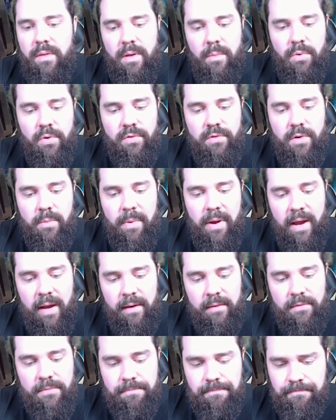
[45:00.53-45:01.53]
booster
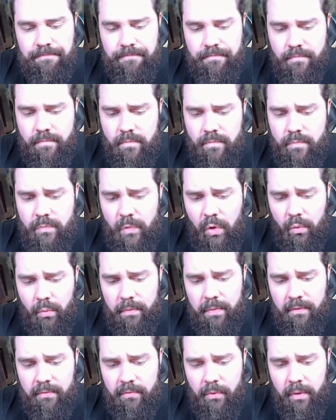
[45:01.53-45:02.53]
packs
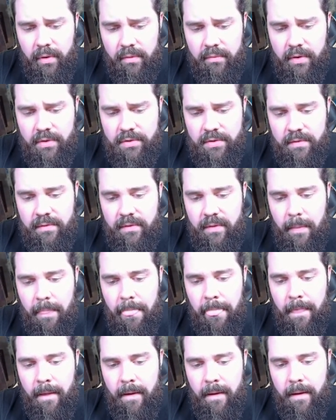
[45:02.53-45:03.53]
or in the foil versions.
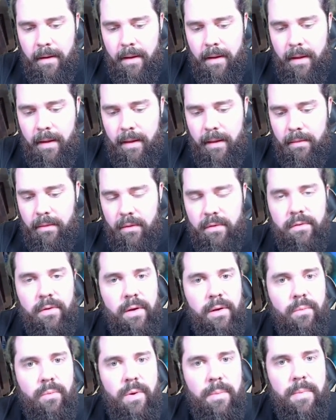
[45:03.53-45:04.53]
It looks
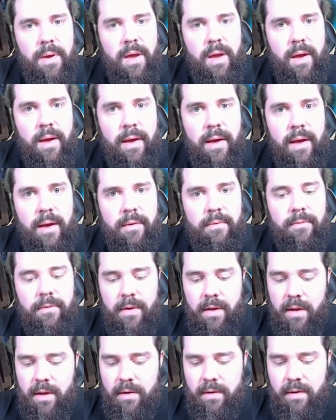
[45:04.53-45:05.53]
like we may have
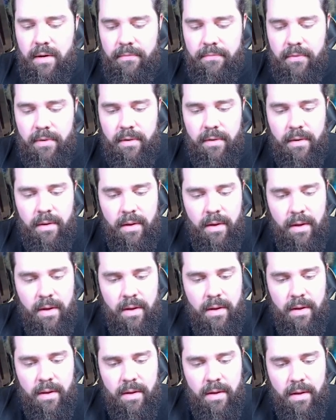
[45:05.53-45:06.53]
a different
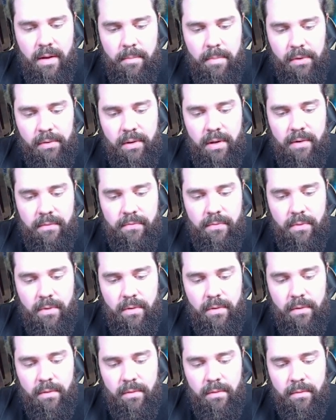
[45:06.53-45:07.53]
ability
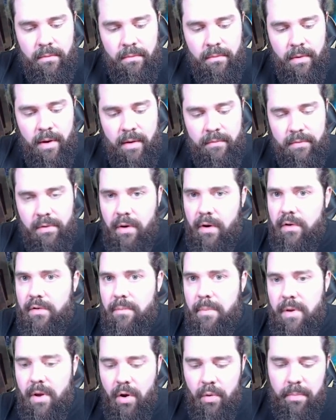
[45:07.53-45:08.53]
for avatars
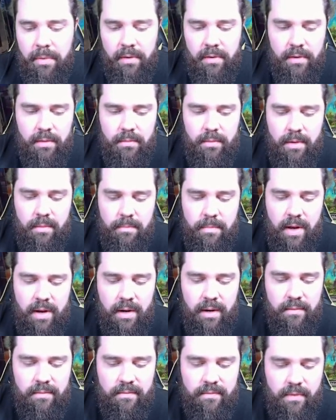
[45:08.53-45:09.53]
to be opened in
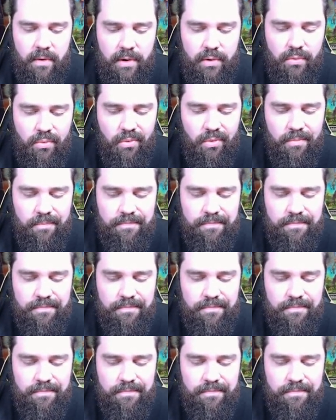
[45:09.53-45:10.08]
beta. Very cool.